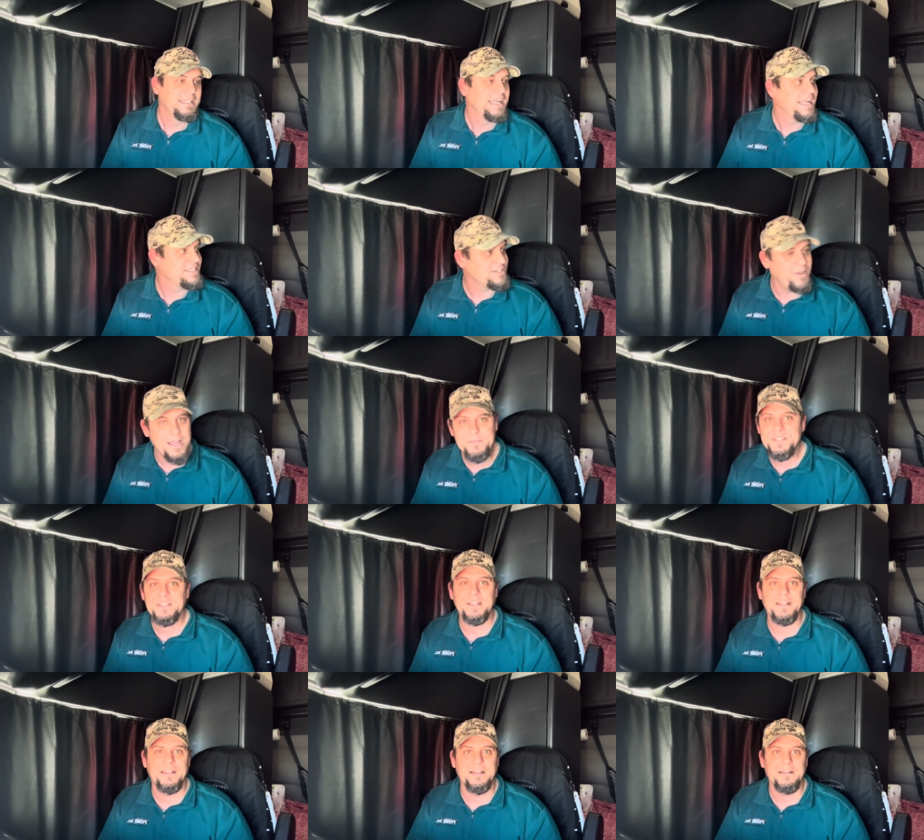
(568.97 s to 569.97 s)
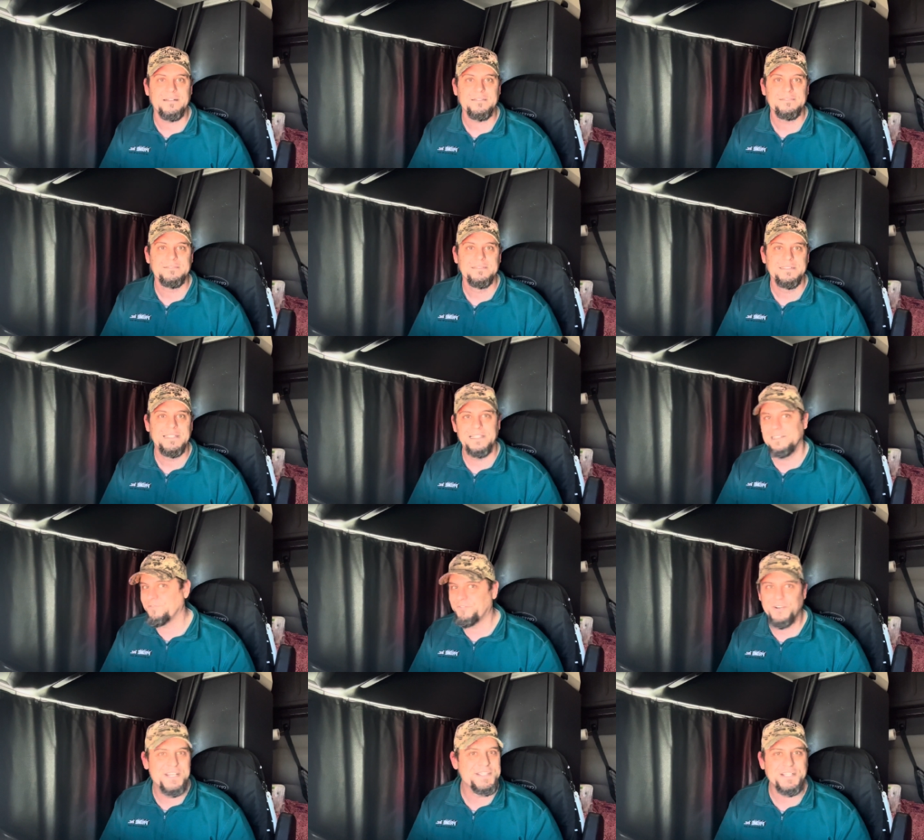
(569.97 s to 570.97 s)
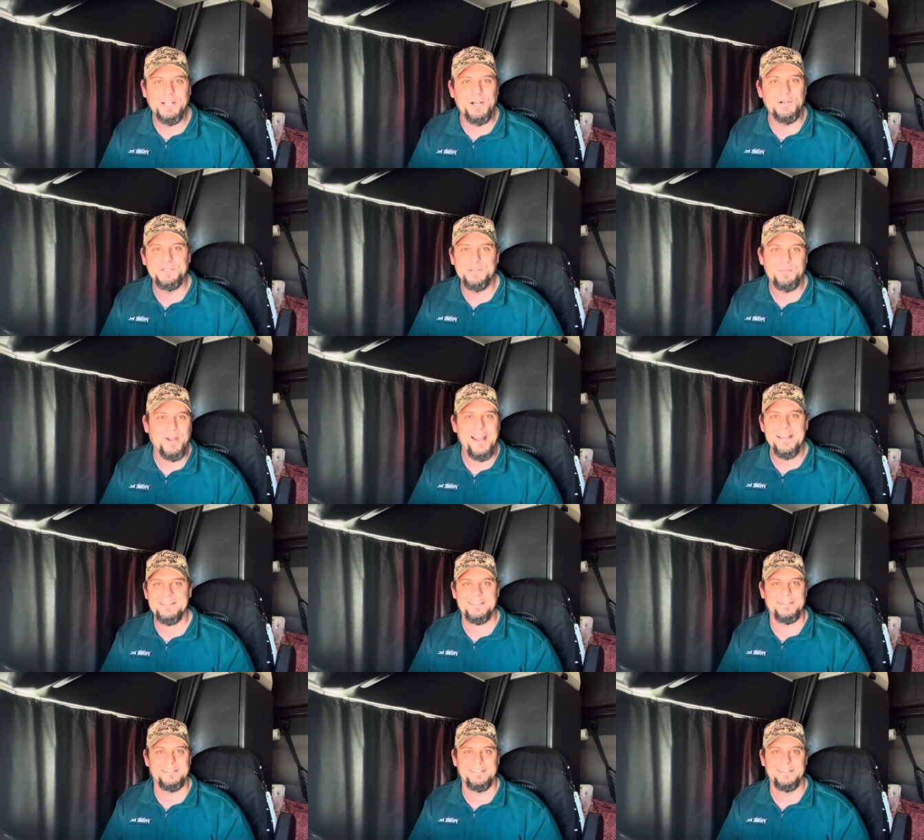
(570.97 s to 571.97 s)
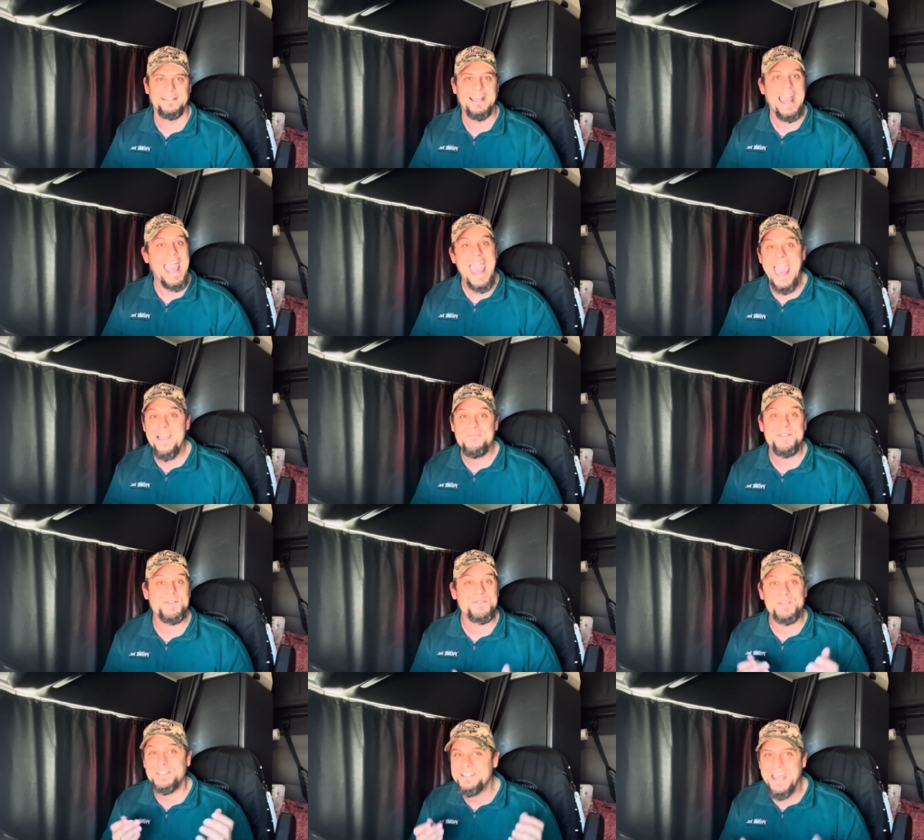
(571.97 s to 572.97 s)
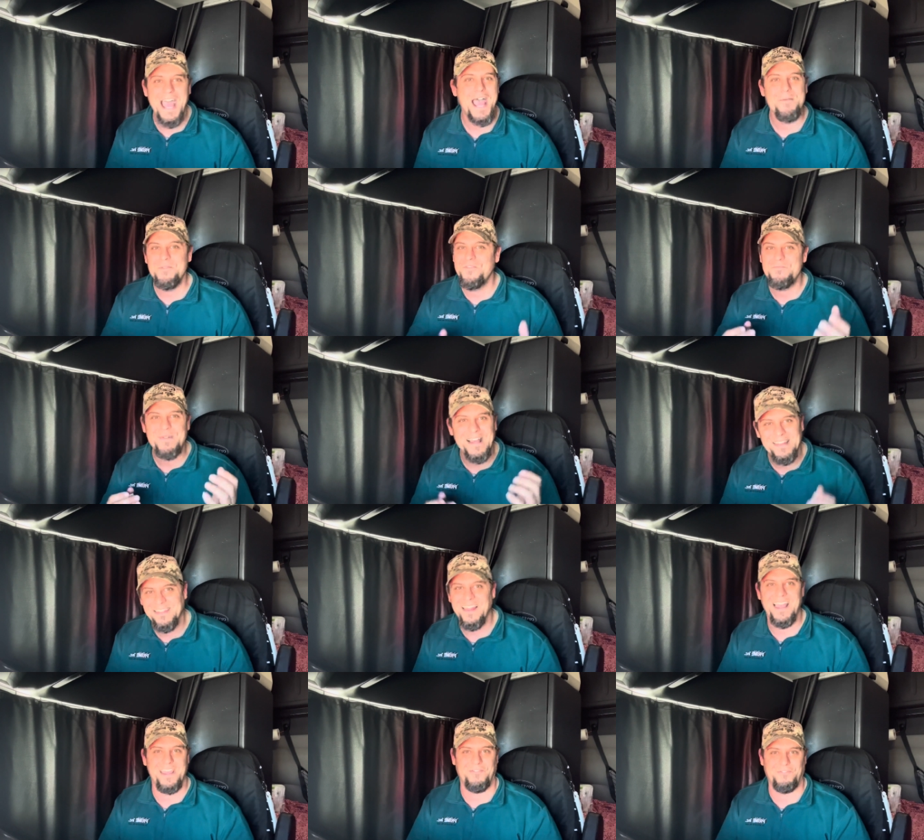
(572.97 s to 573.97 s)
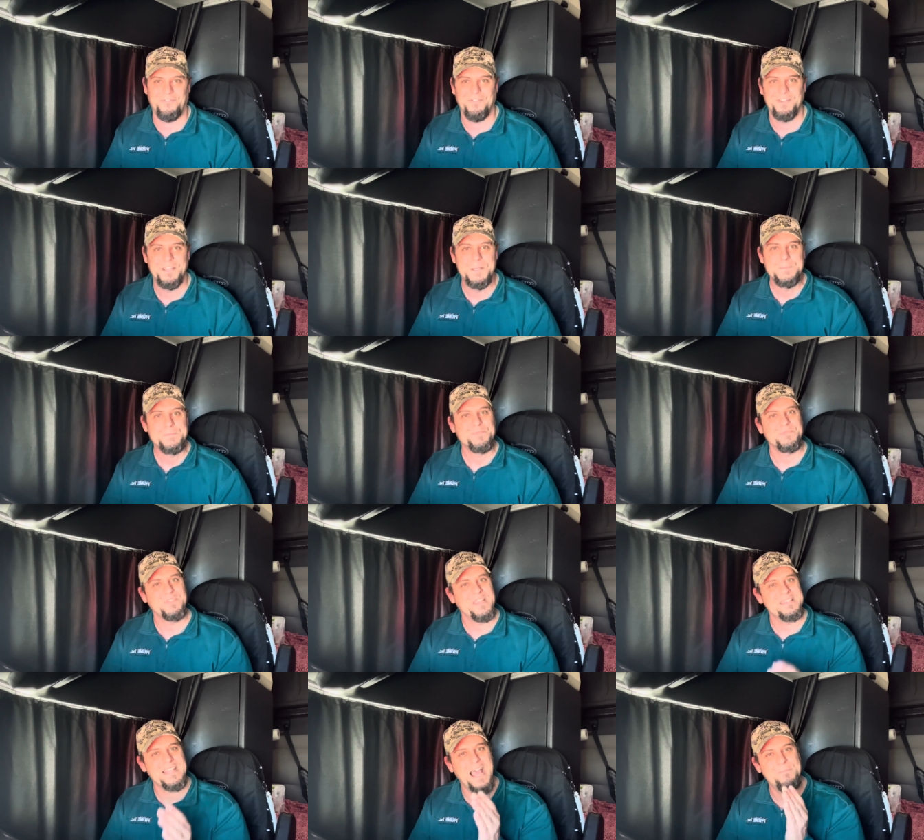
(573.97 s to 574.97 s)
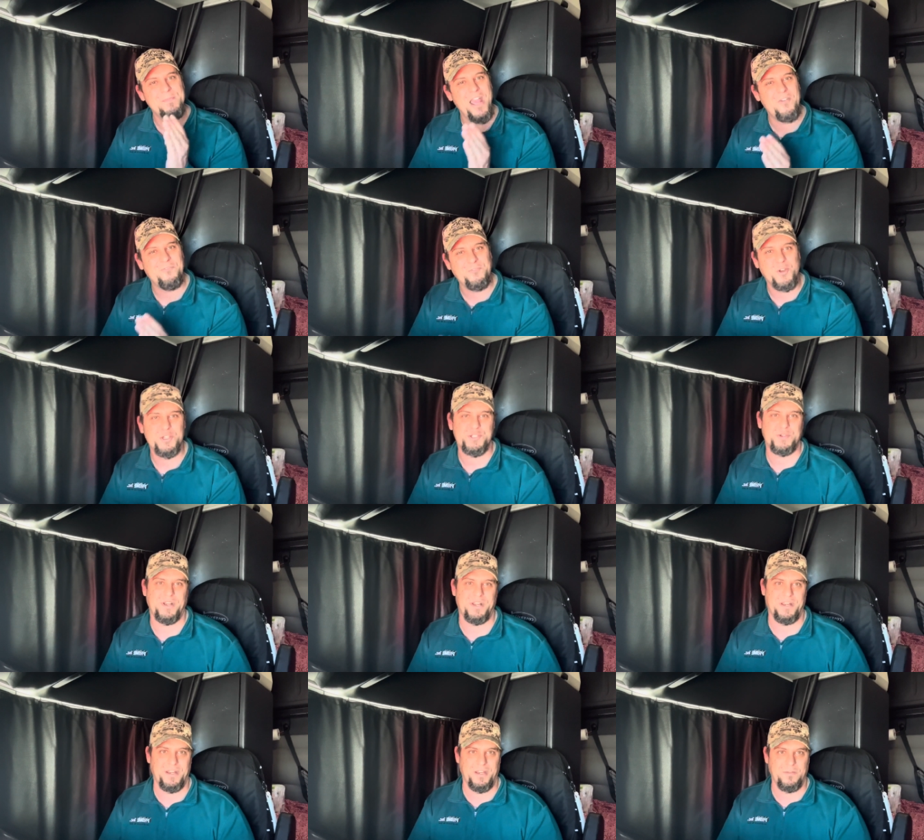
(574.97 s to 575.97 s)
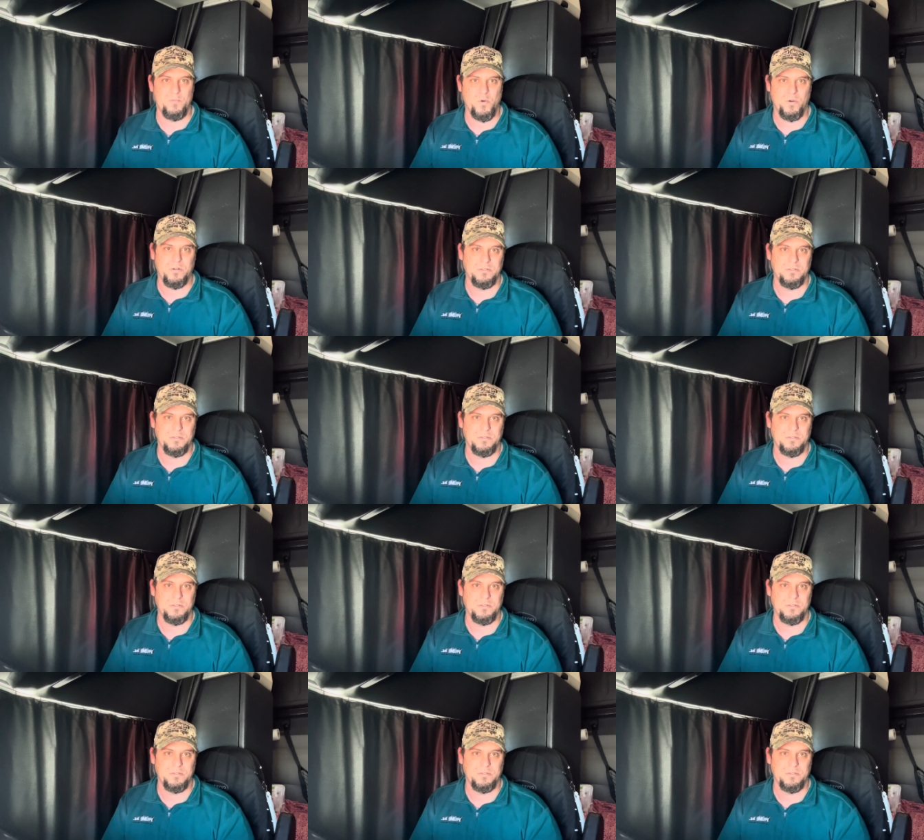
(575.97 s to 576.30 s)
And so I'm sitting here in the freezing cold Nebraska having the time of my life because I'm not frustrated anymore.